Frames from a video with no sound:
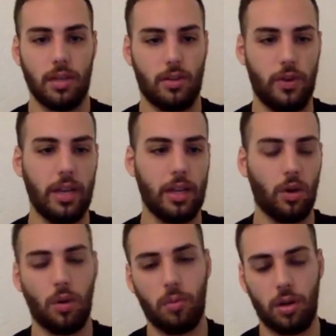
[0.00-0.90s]
Creating an
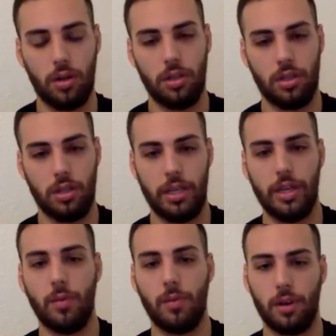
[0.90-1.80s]
old world,
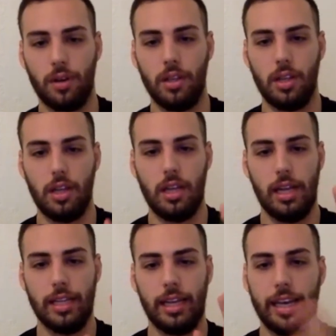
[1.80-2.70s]
new world,
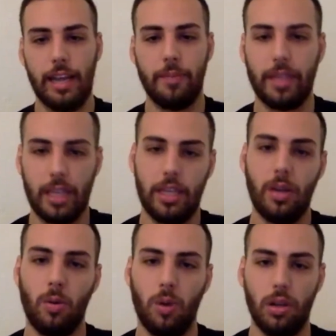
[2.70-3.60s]
and then naming the
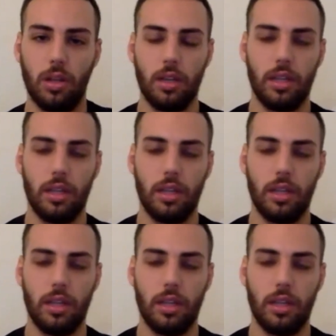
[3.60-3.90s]
new world.